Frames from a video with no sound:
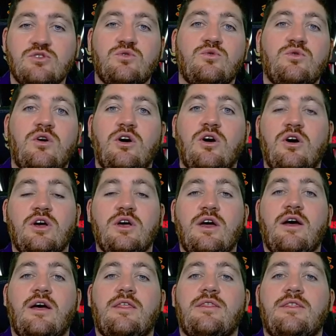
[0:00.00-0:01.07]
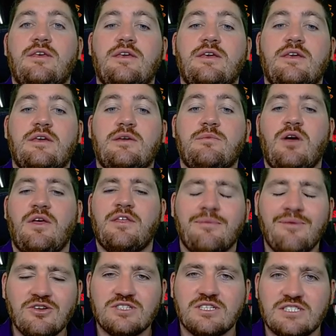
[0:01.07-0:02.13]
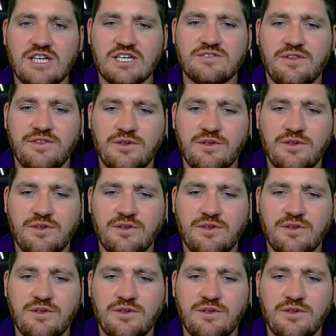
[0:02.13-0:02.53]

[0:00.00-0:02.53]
who are the most successful.